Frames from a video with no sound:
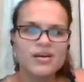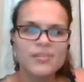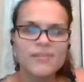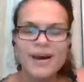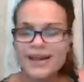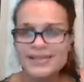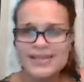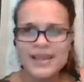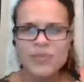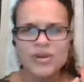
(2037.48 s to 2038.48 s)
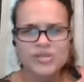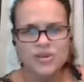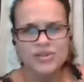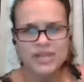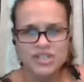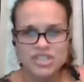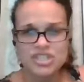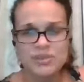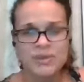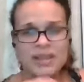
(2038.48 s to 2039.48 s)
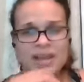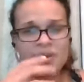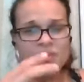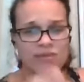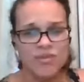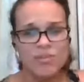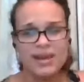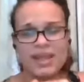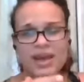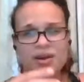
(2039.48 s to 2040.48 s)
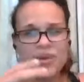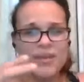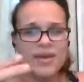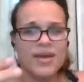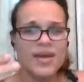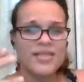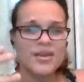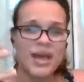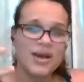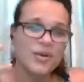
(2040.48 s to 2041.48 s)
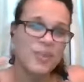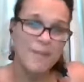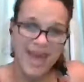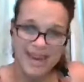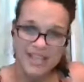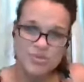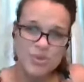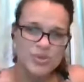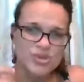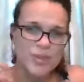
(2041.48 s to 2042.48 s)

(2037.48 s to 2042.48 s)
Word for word: mindset and what is our relationship money? How do we view money? How do we then how do we management? What is our